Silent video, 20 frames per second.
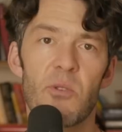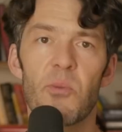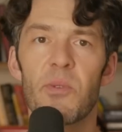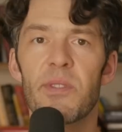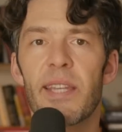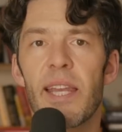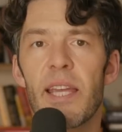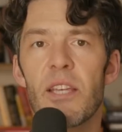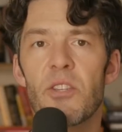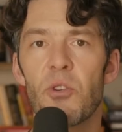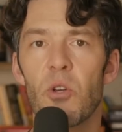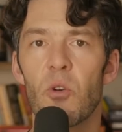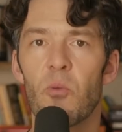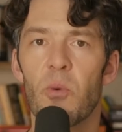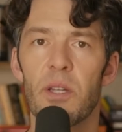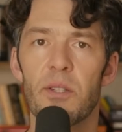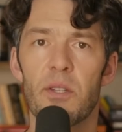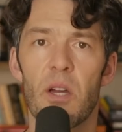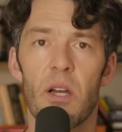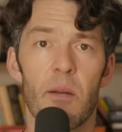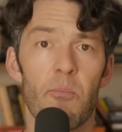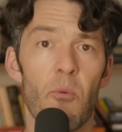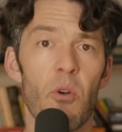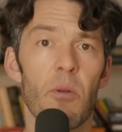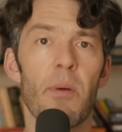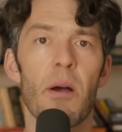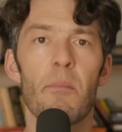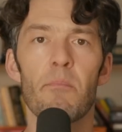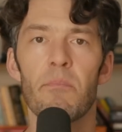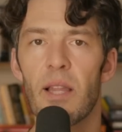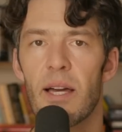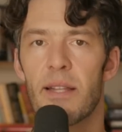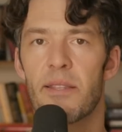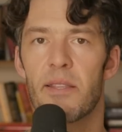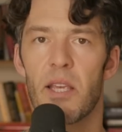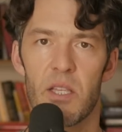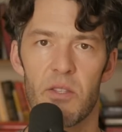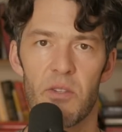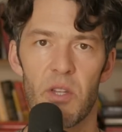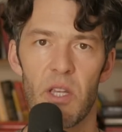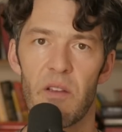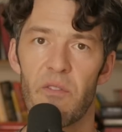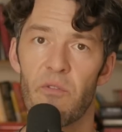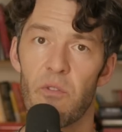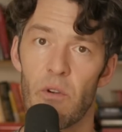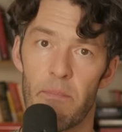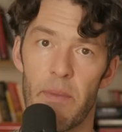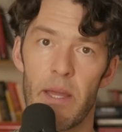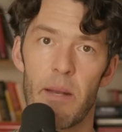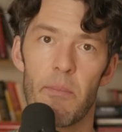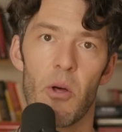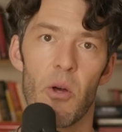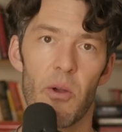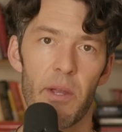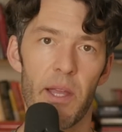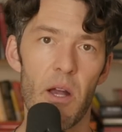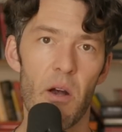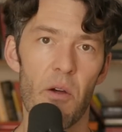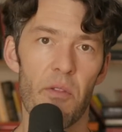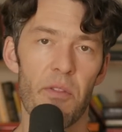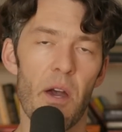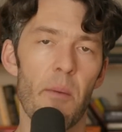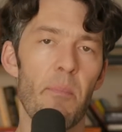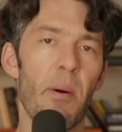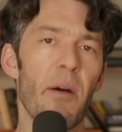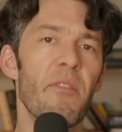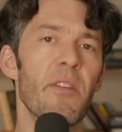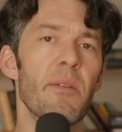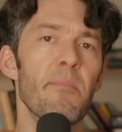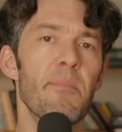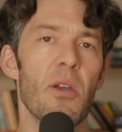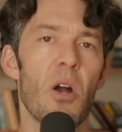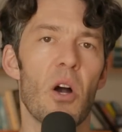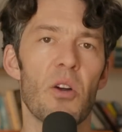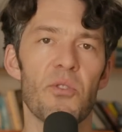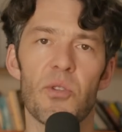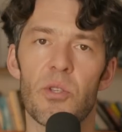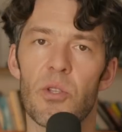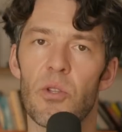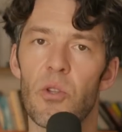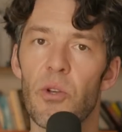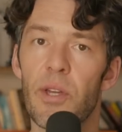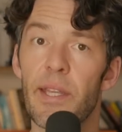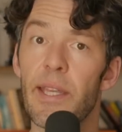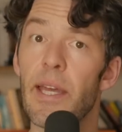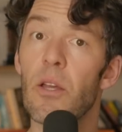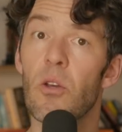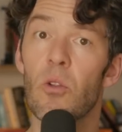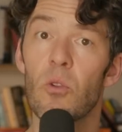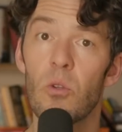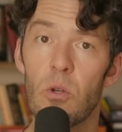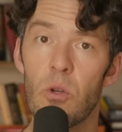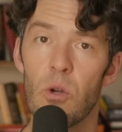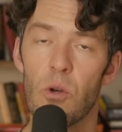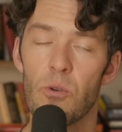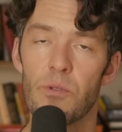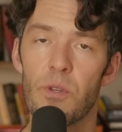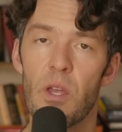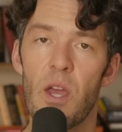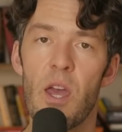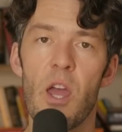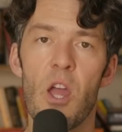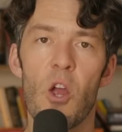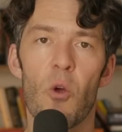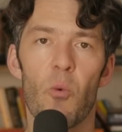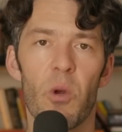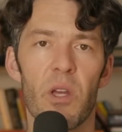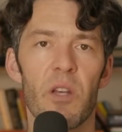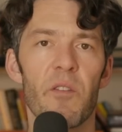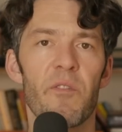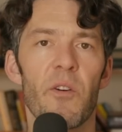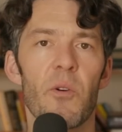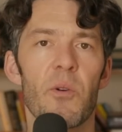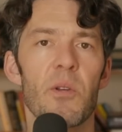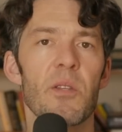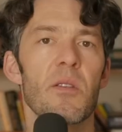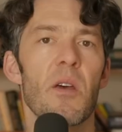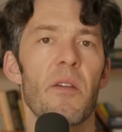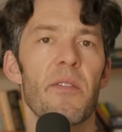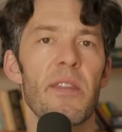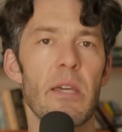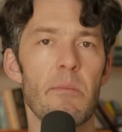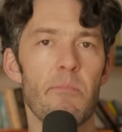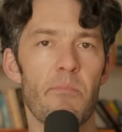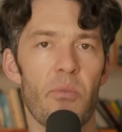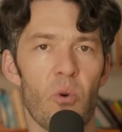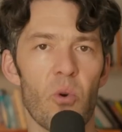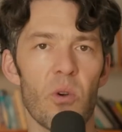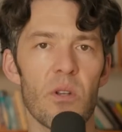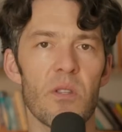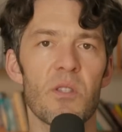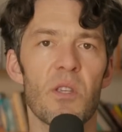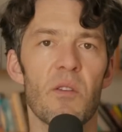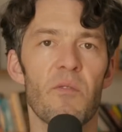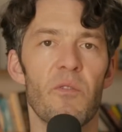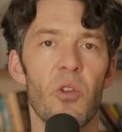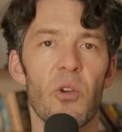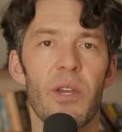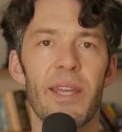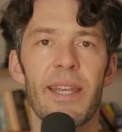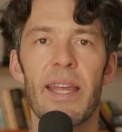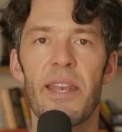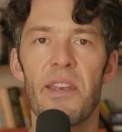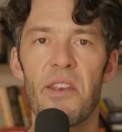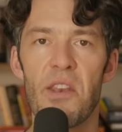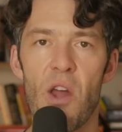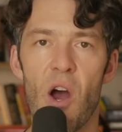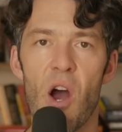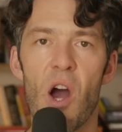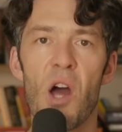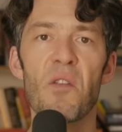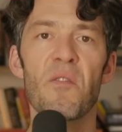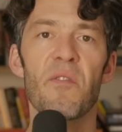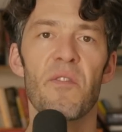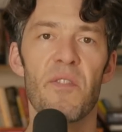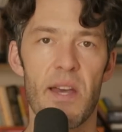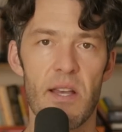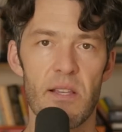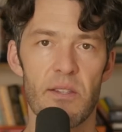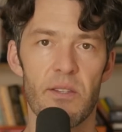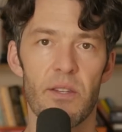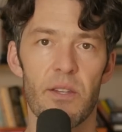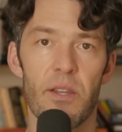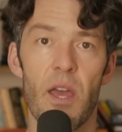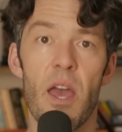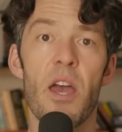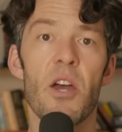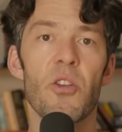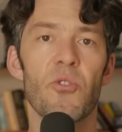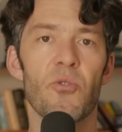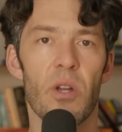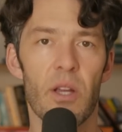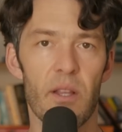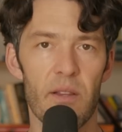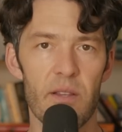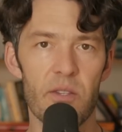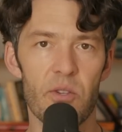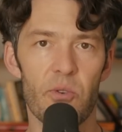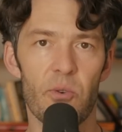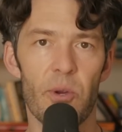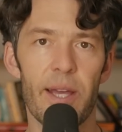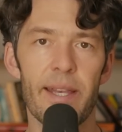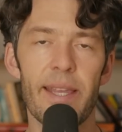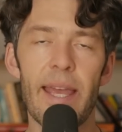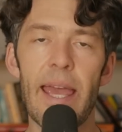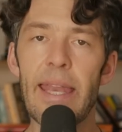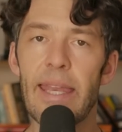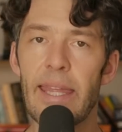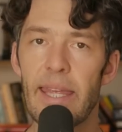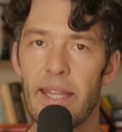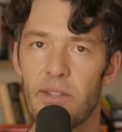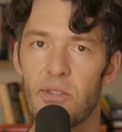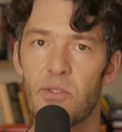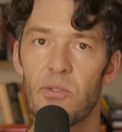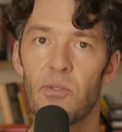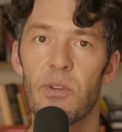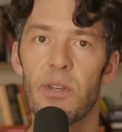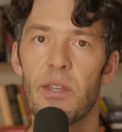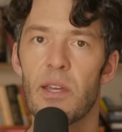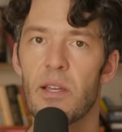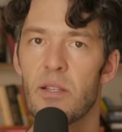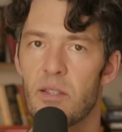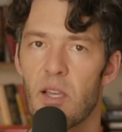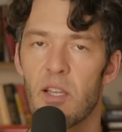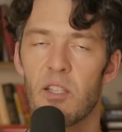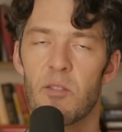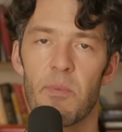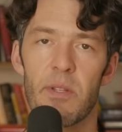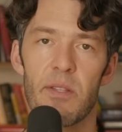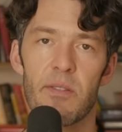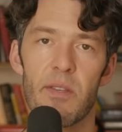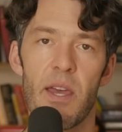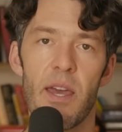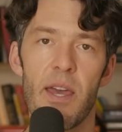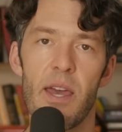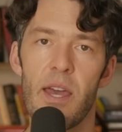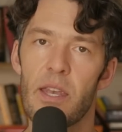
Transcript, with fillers: So, in today's show, we're going to talk more about blood testing for metabolic health, above and beyond just looking at glucose. We're going to focus on the importance of looking at non fasted triglyceride and insulin assessments.